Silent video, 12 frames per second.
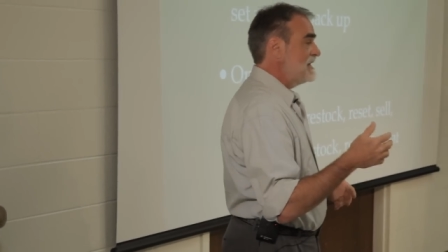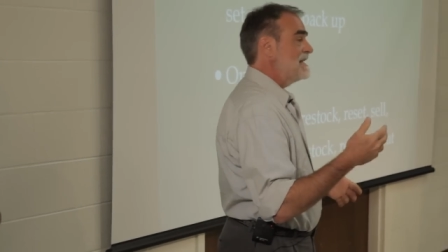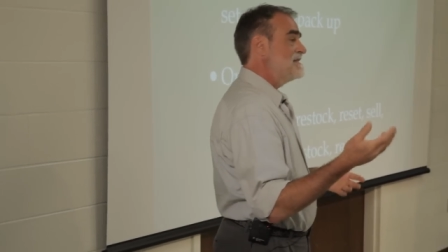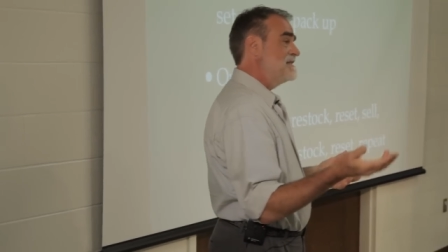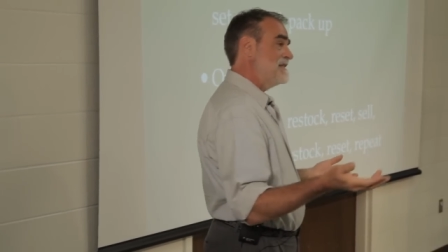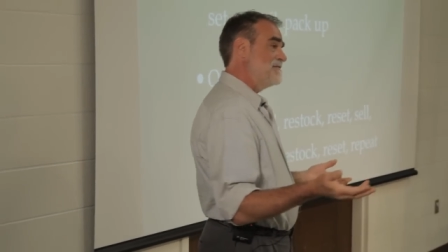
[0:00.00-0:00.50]

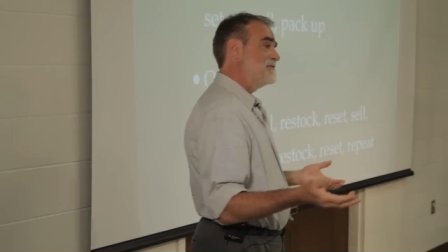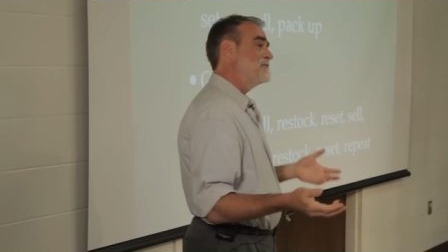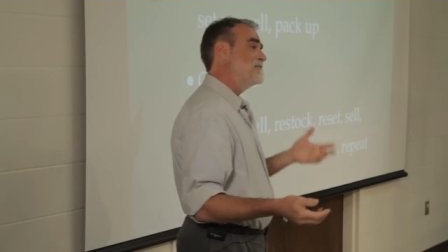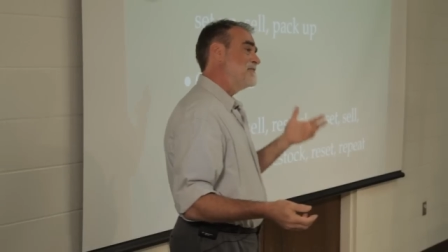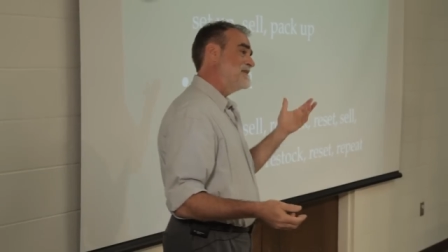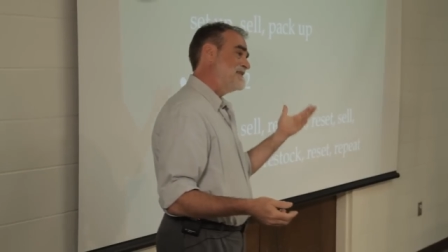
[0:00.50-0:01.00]
that's the difference
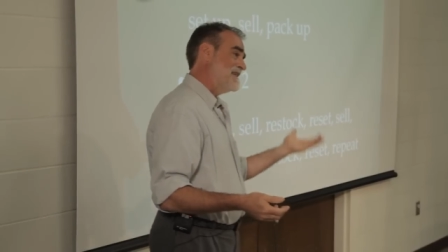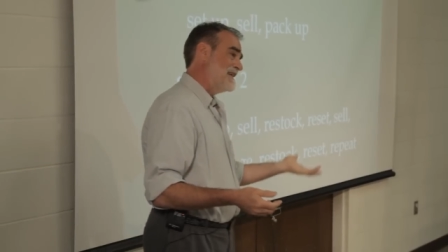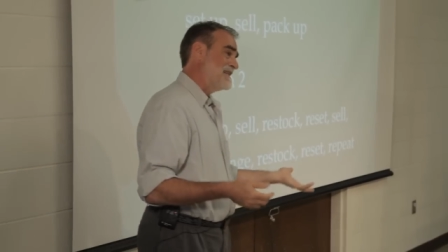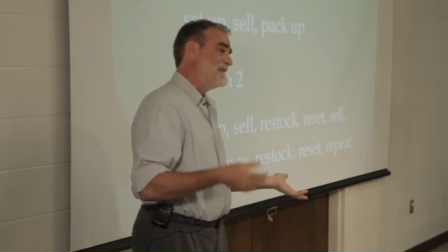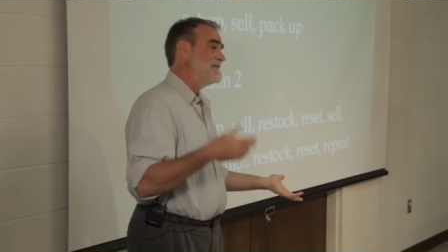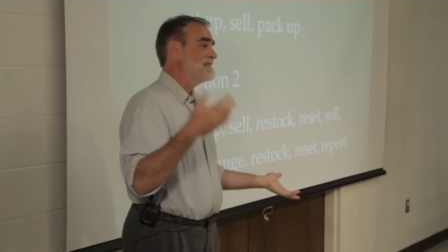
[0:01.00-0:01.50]
between
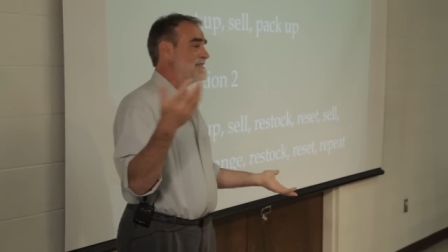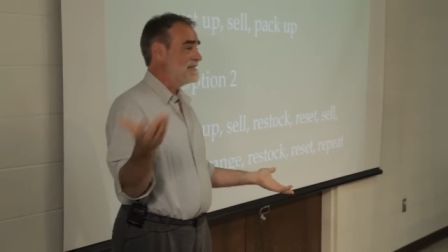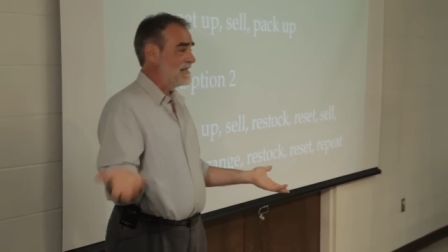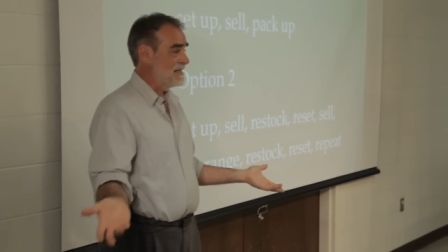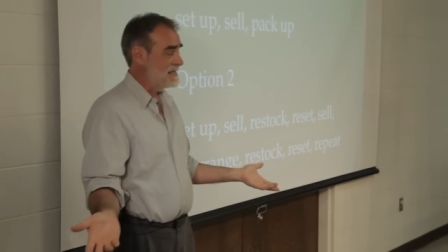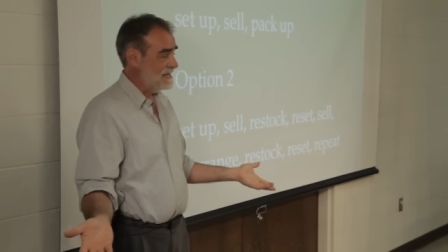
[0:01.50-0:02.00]
selling this and
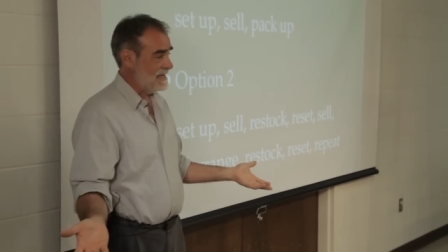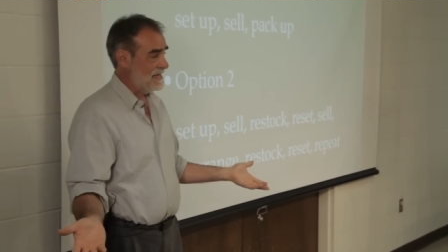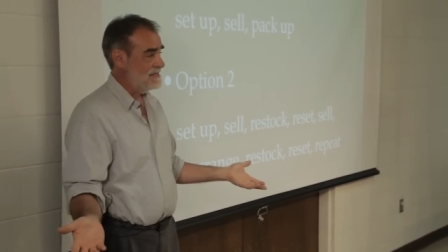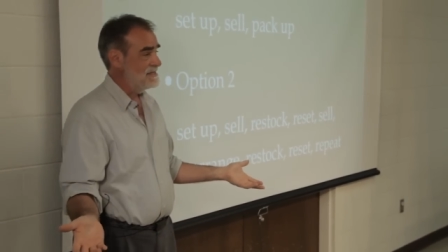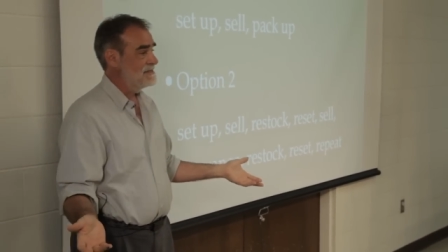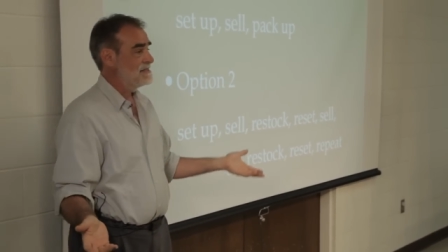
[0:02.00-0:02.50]
selling
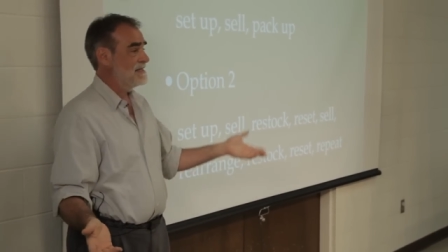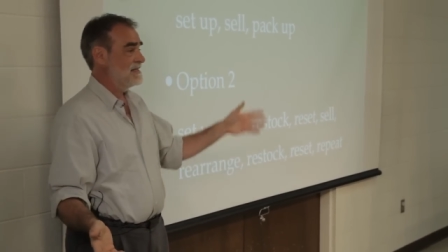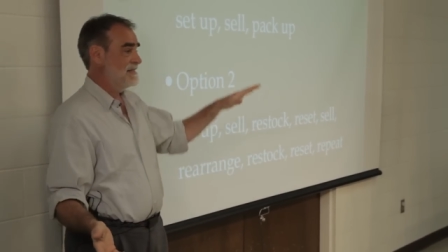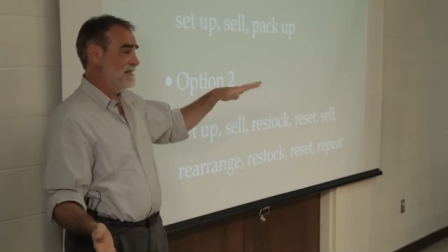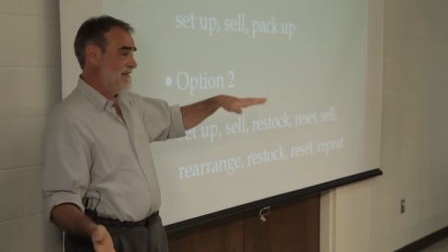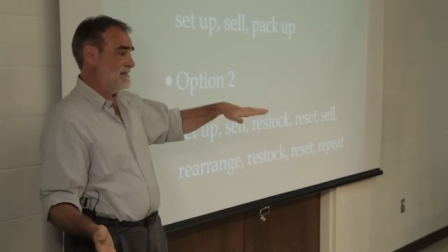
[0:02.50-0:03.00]
that,
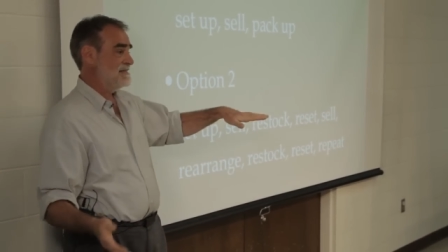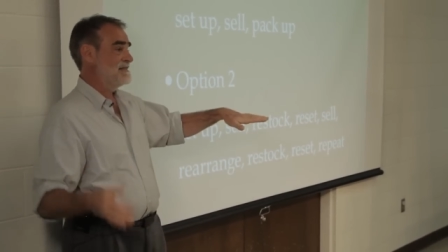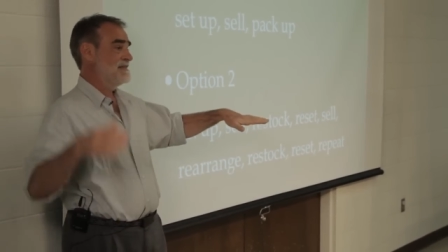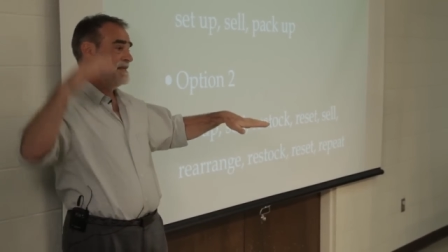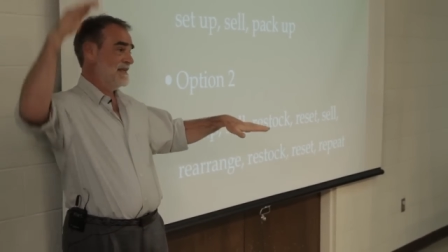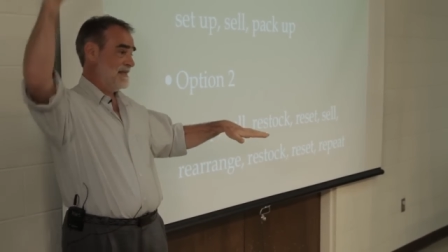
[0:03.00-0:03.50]
selling this
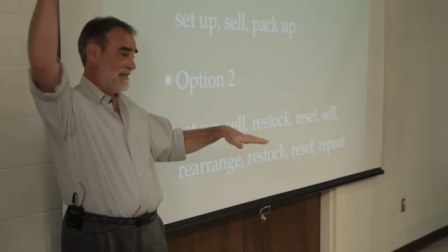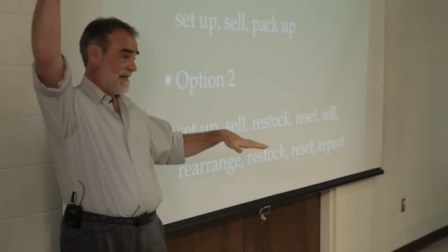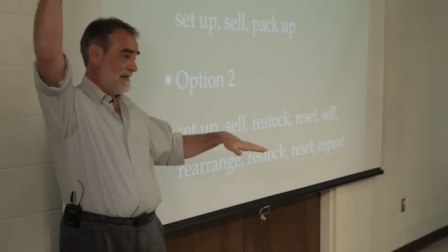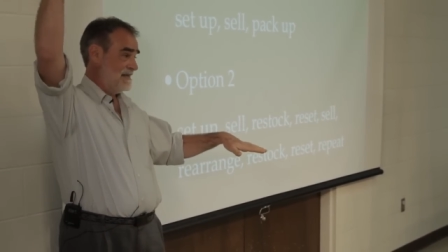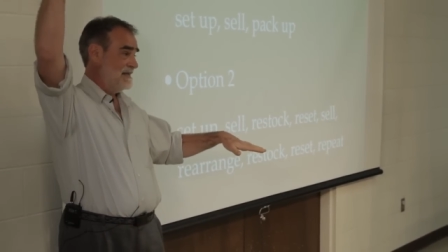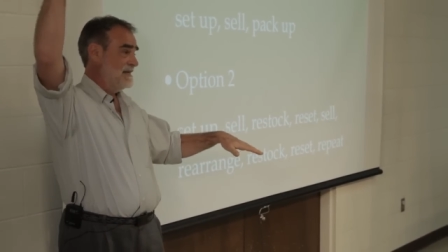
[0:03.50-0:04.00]
and selling
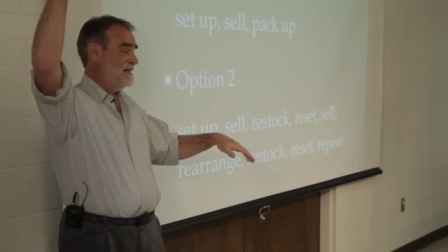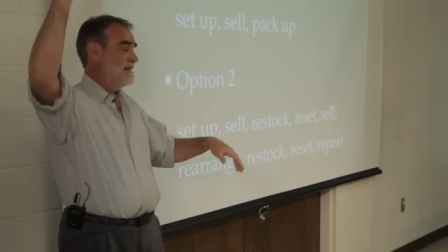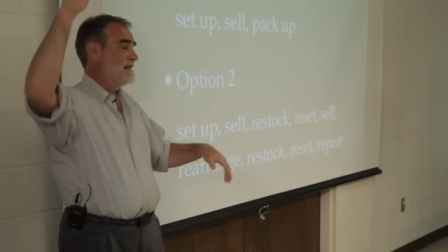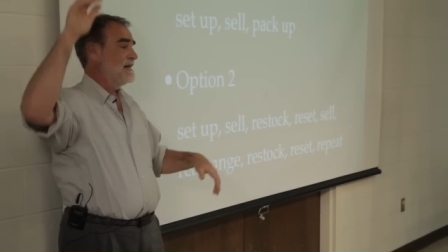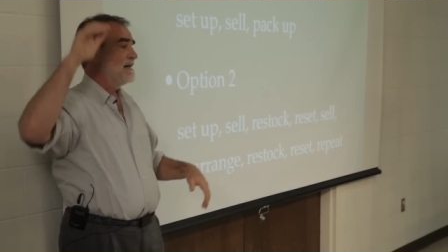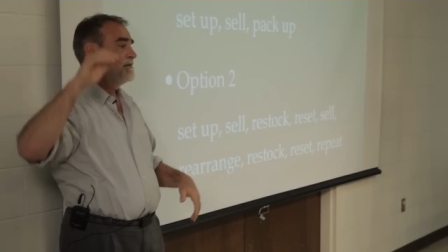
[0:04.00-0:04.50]
that
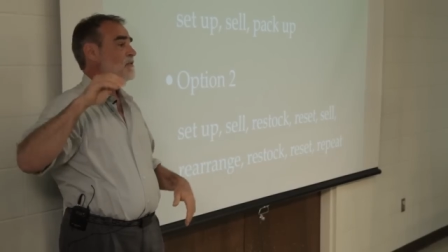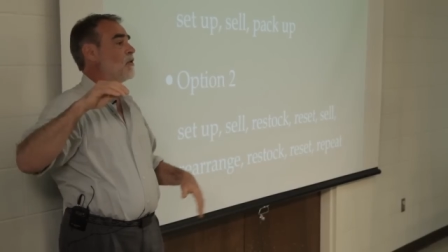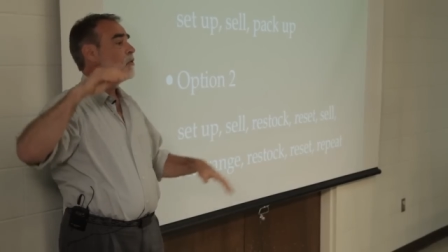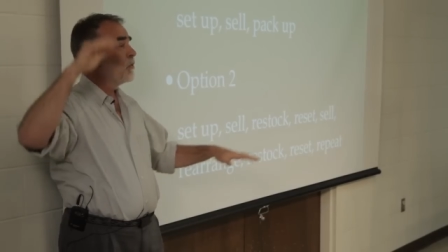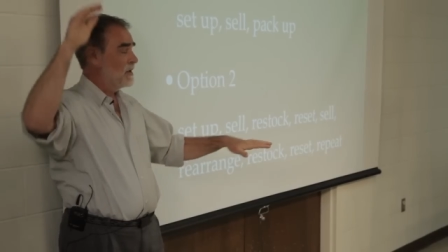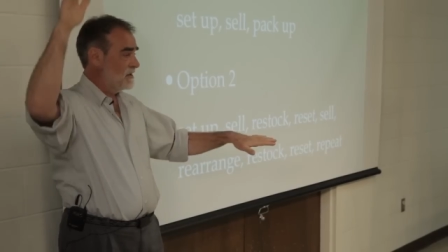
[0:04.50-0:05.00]
um,
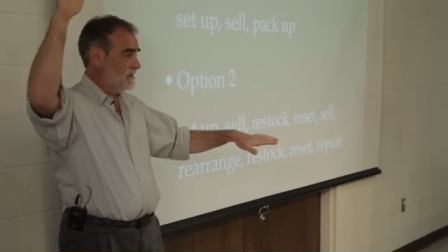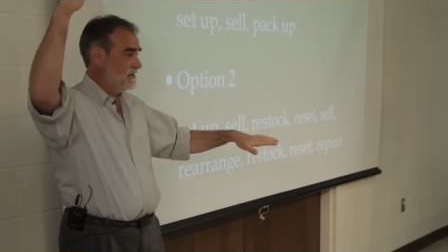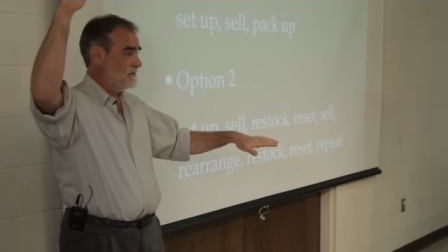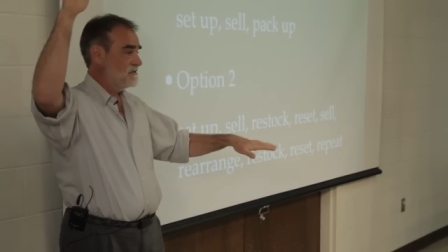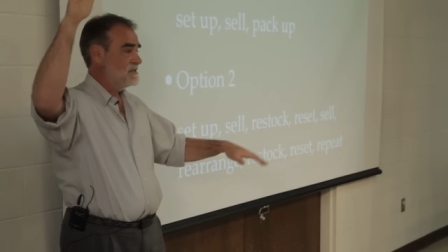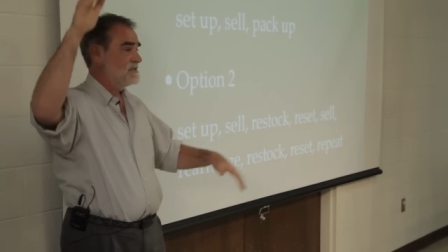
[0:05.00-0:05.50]
or one of the
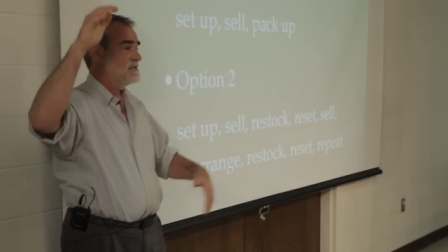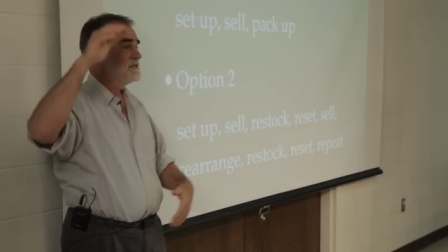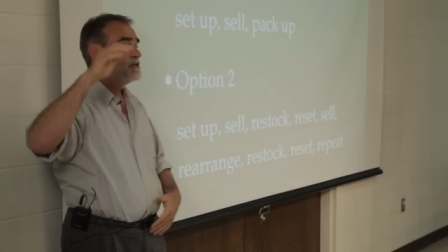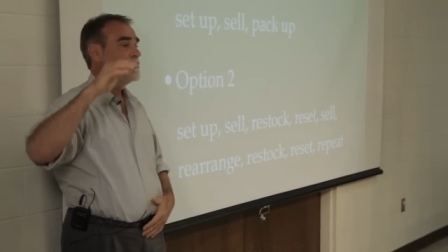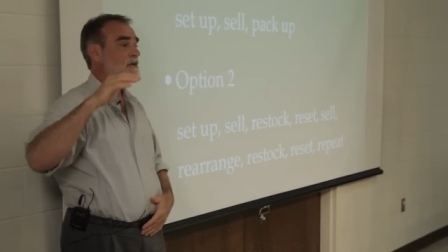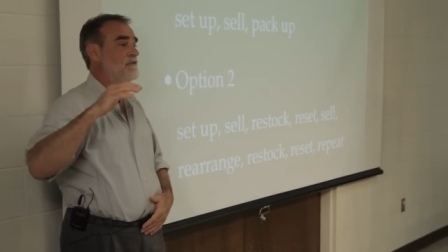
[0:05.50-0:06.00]
differences.
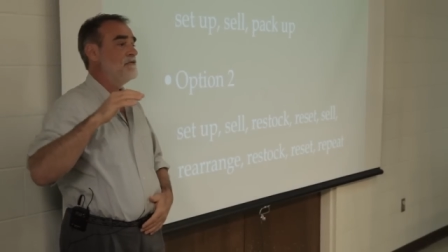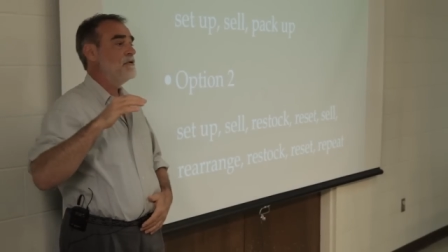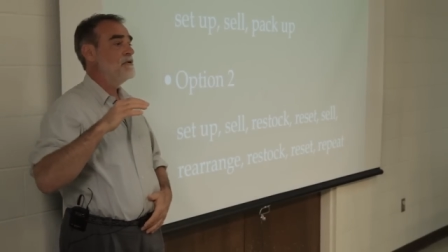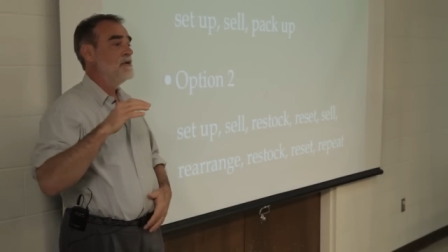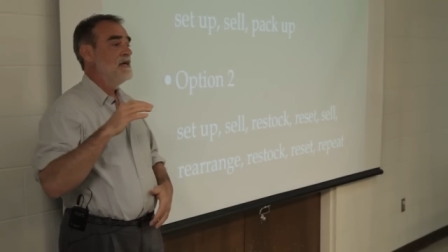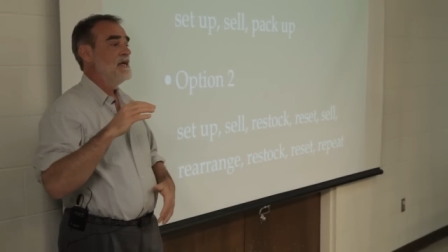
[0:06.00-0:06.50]
So if,
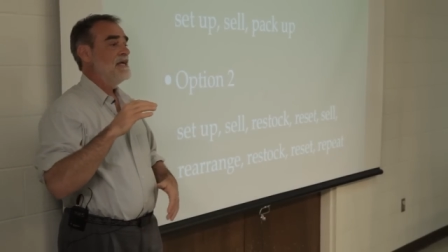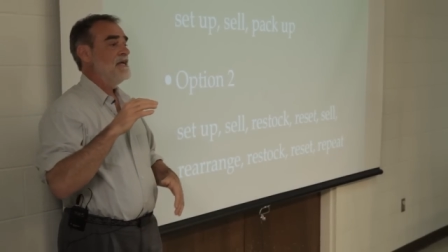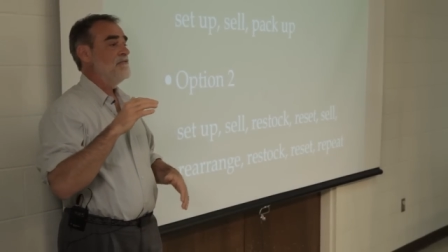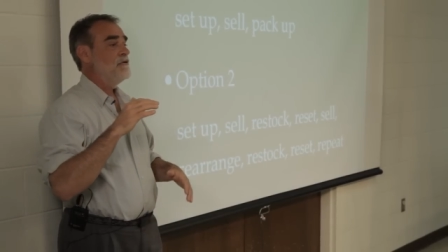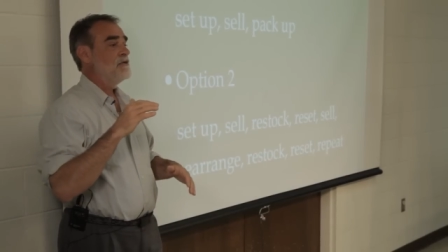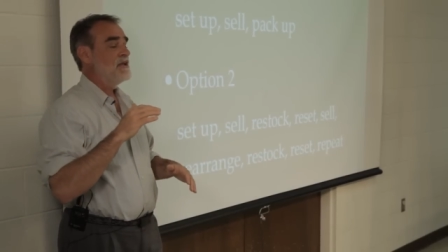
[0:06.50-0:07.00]
you,
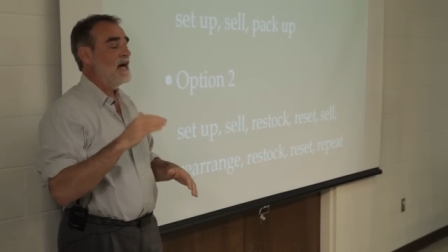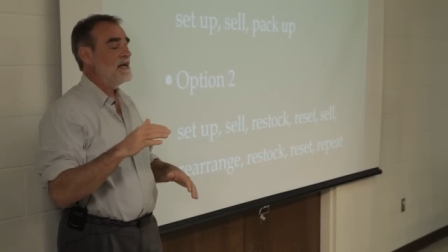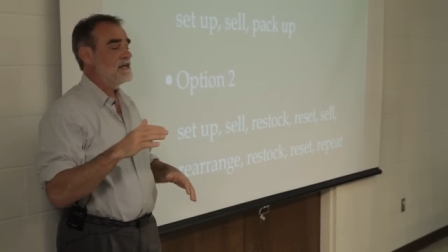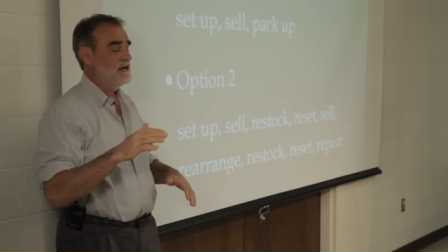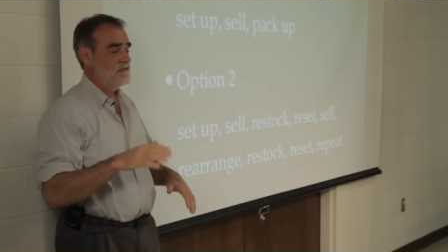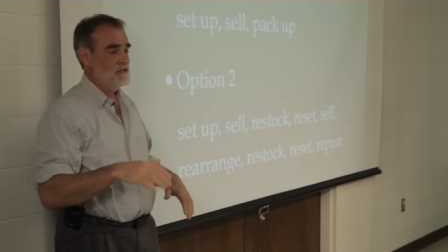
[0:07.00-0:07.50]
if you're
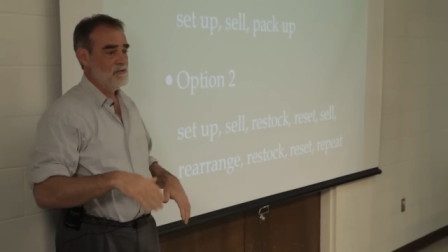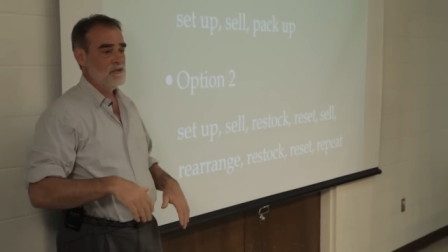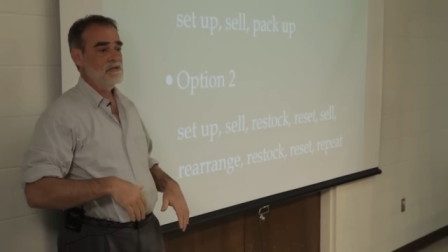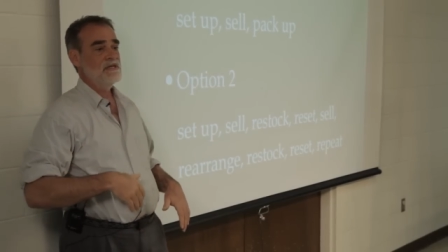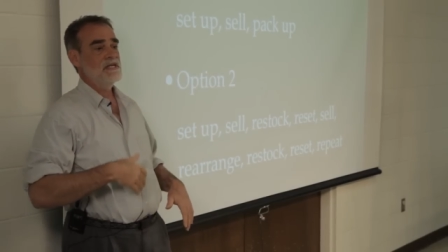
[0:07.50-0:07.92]
not comfortable